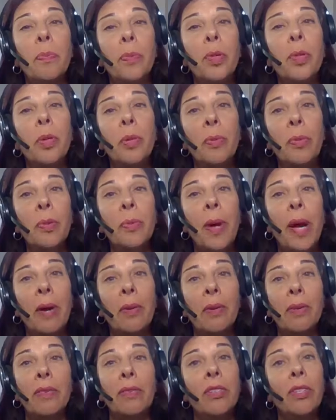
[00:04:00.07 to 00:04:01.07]
durable
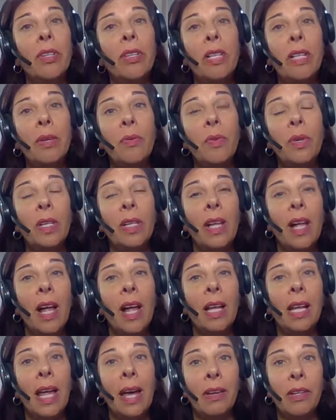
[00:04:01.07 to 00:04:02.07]
power of attorney will
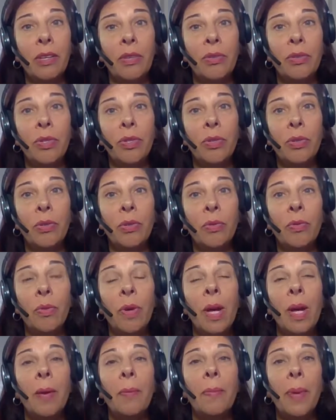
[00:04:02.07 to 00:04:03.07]
allow you to
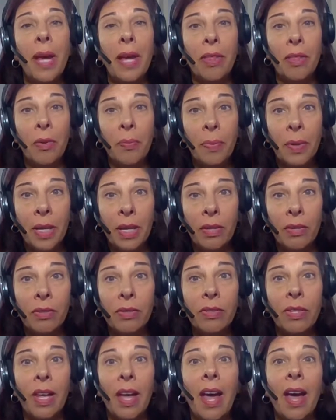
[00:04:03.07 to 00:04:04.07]
pay their
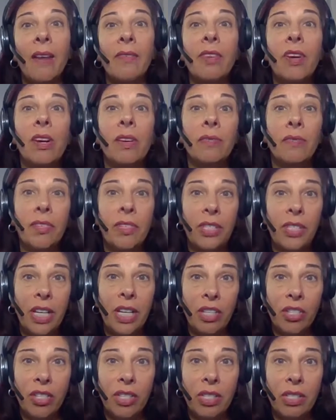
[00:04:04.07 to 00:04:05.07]
bills, have
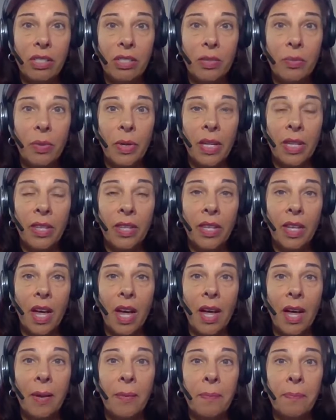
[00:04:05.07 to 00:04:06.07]
conversations with
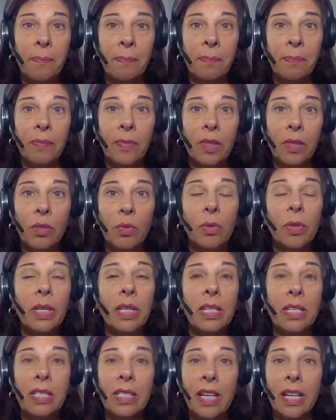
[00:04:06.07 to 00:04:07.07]

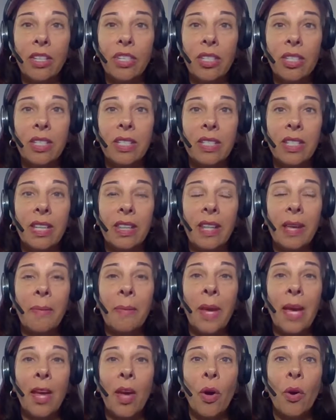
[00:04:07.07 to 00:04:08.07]
organizations that they
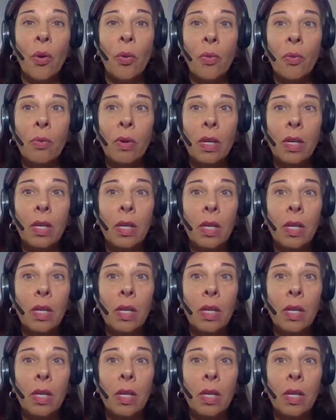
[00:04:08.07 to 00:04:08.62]
may owe